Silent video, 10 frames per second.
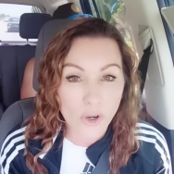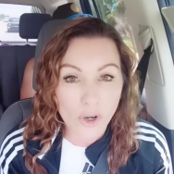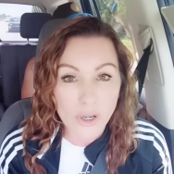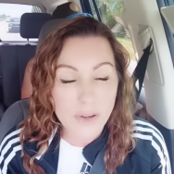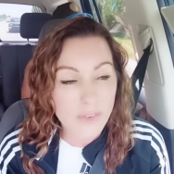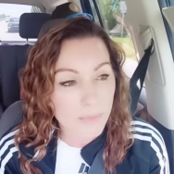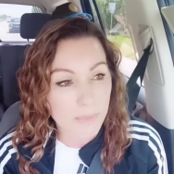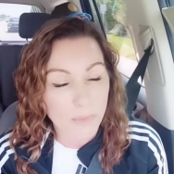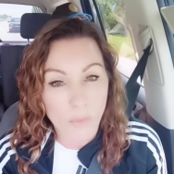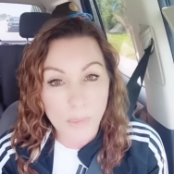a third
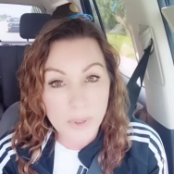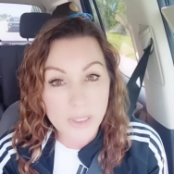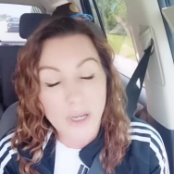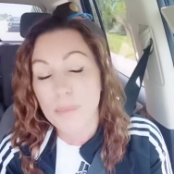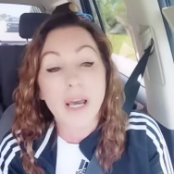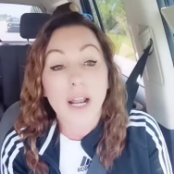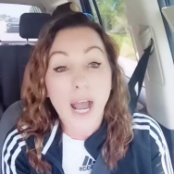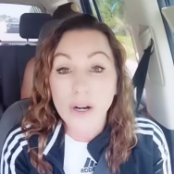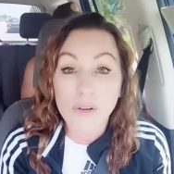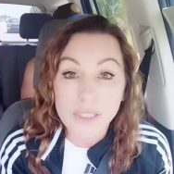of a whooping,
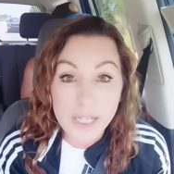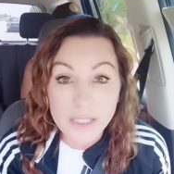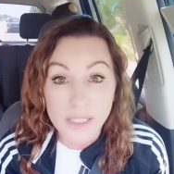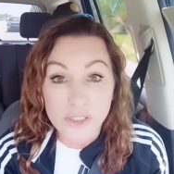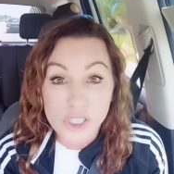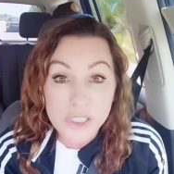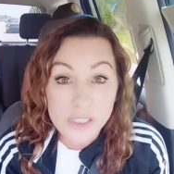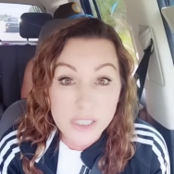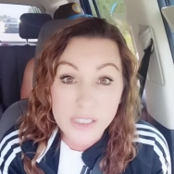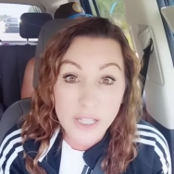but I don't intend it.
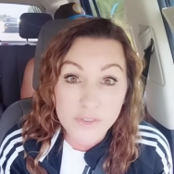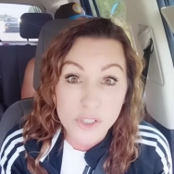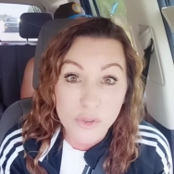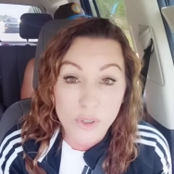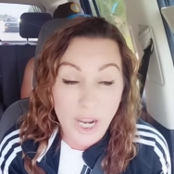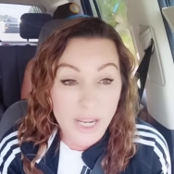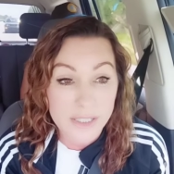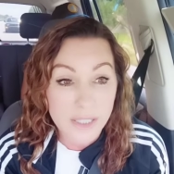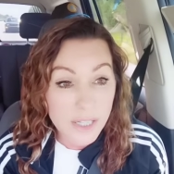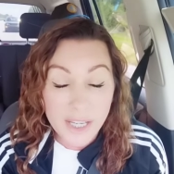Jesus just loves you, you
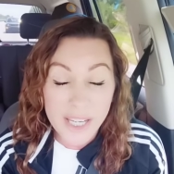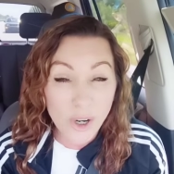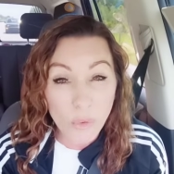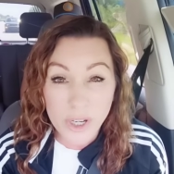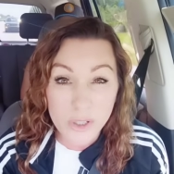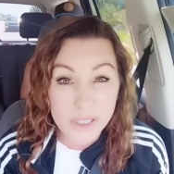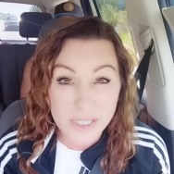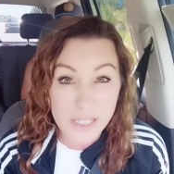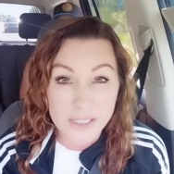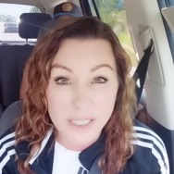guys. He don't want
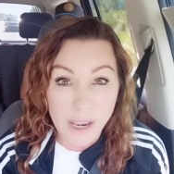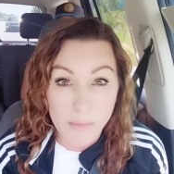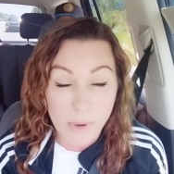you to stay the